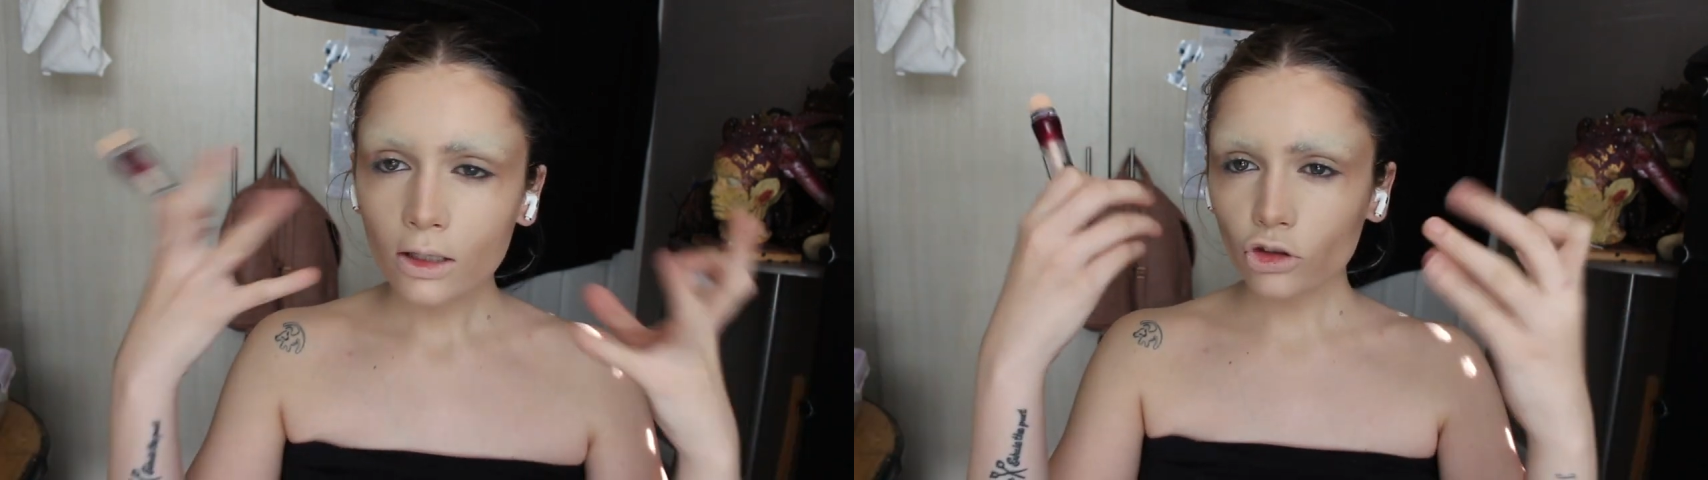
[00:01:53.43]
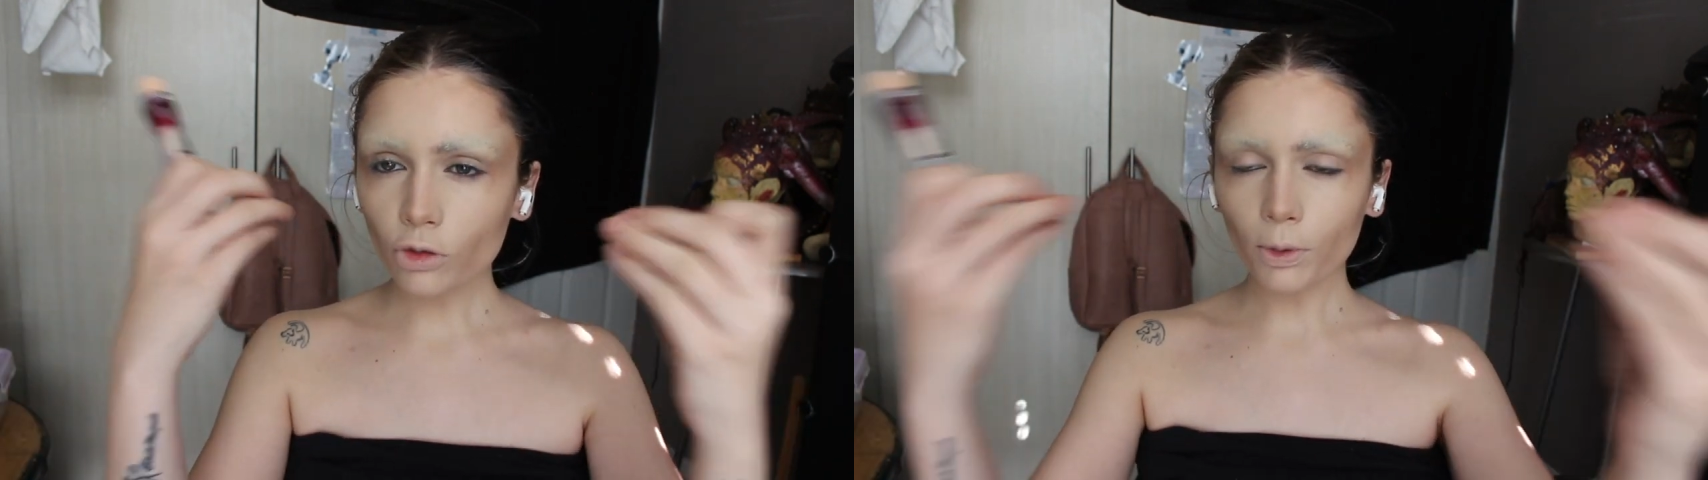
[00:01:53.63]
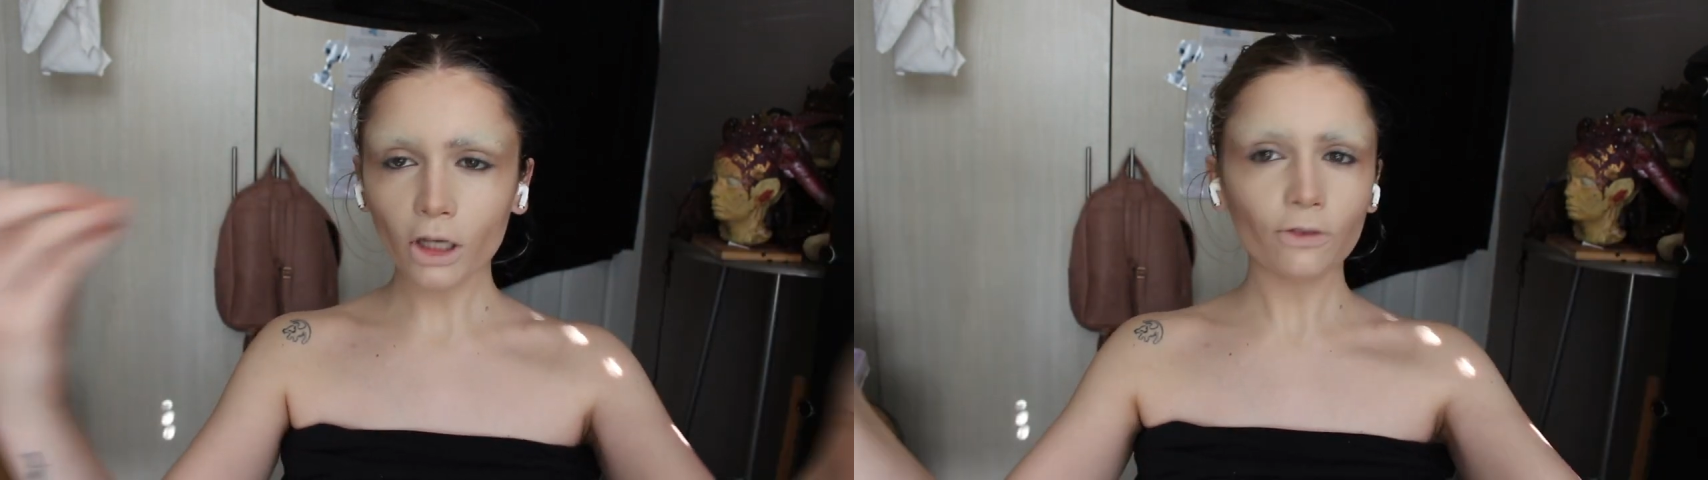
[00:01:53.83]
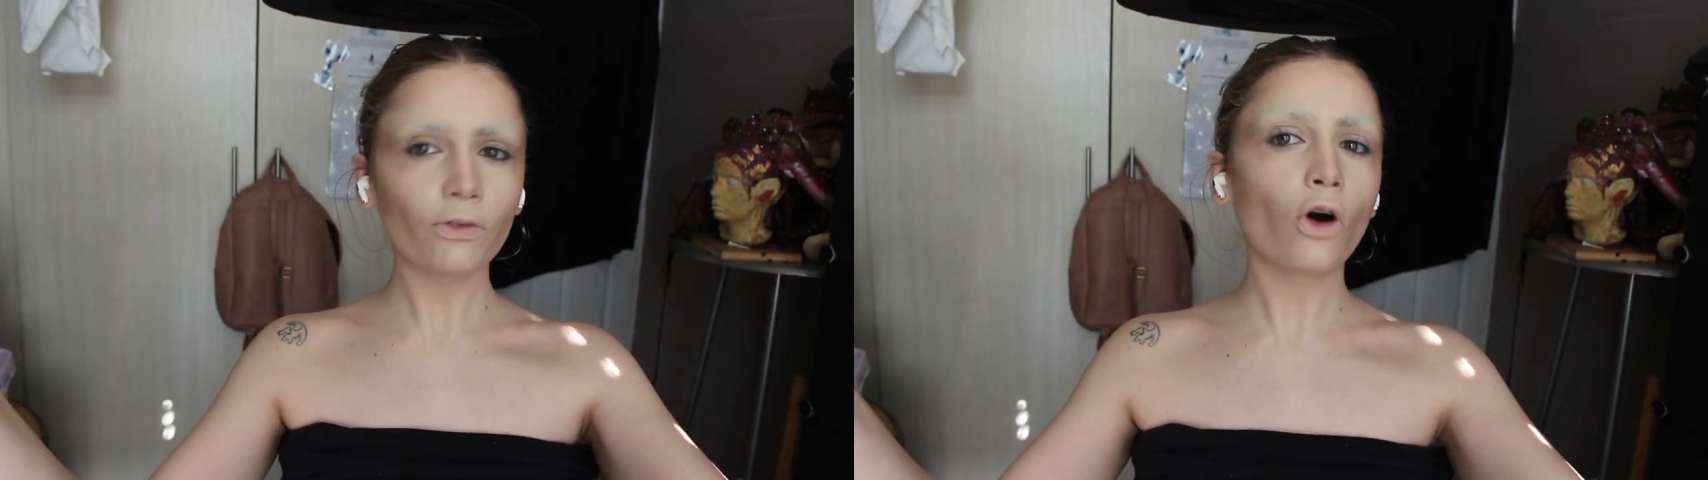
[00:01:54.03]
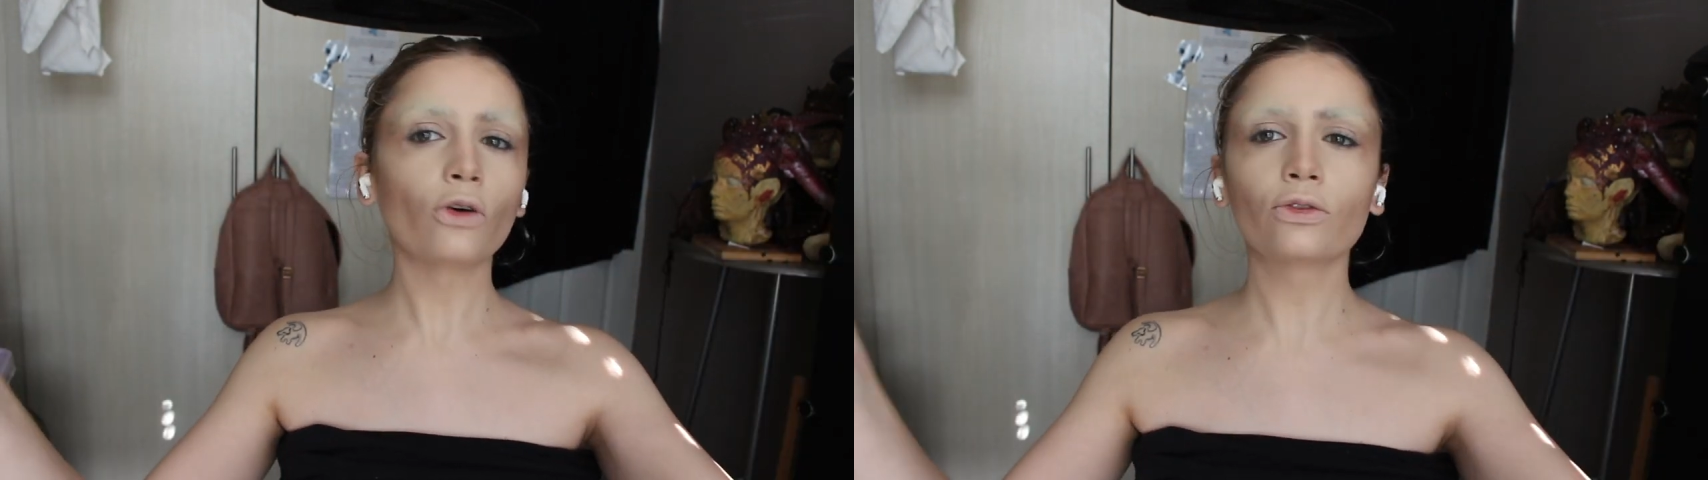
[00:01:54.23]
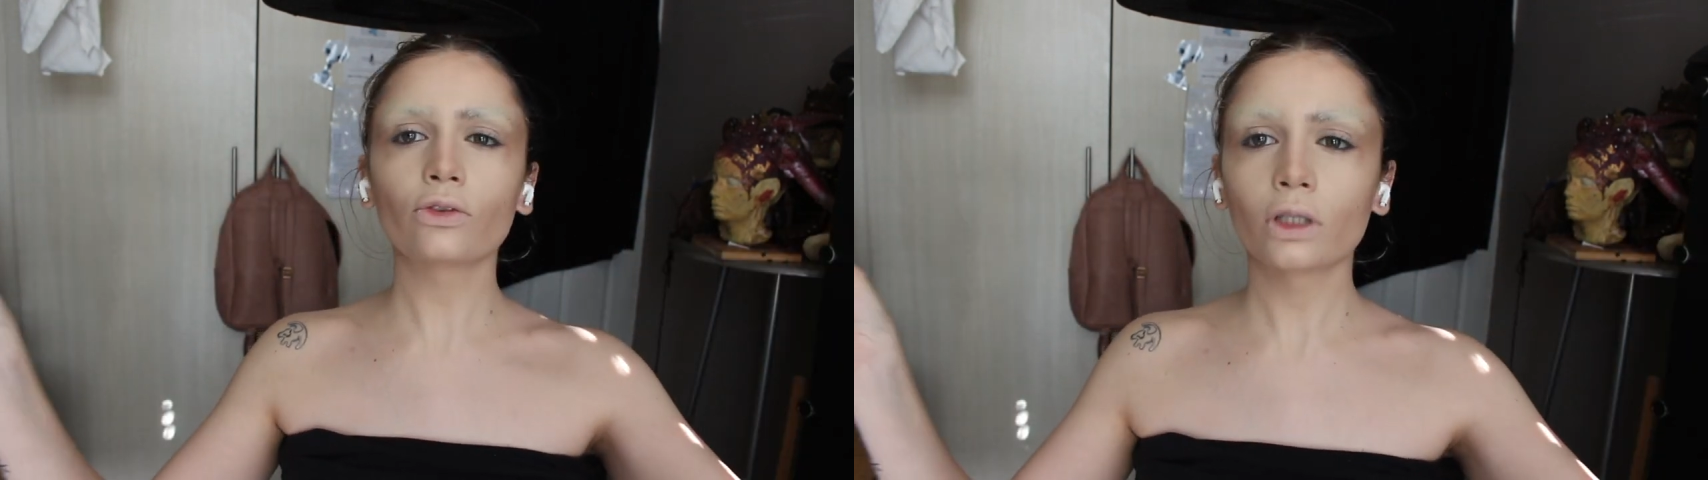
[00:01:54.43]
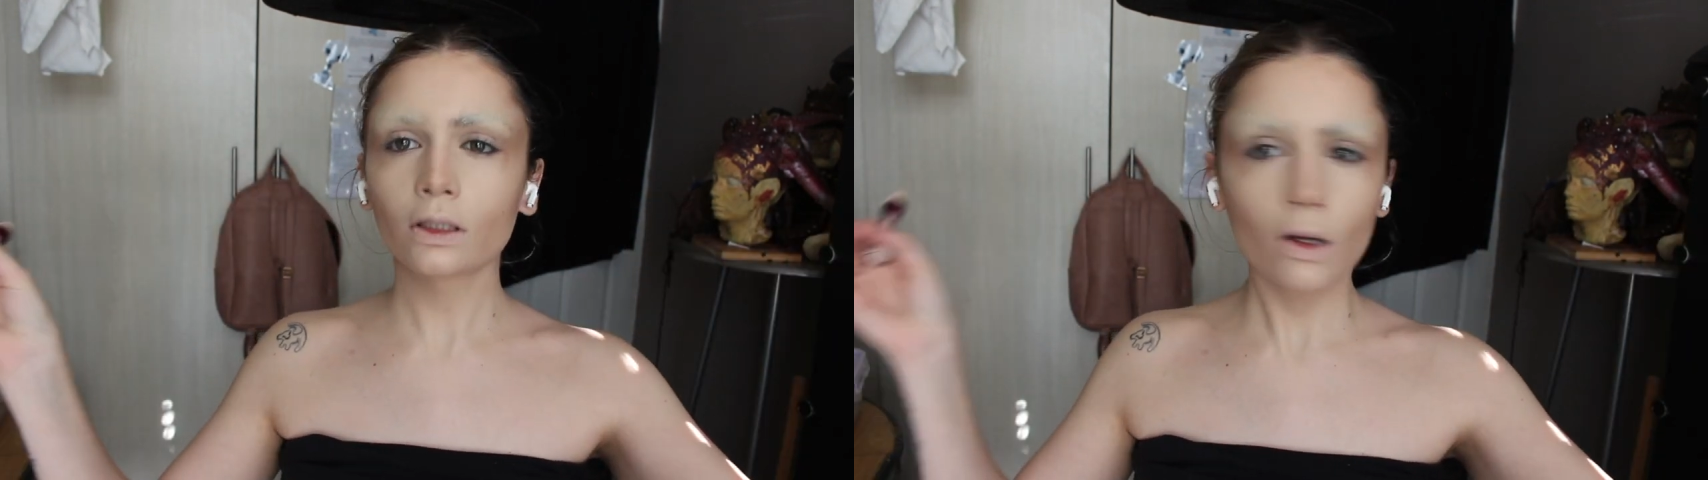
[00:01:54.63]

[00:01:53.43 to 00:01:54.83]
to bring forth.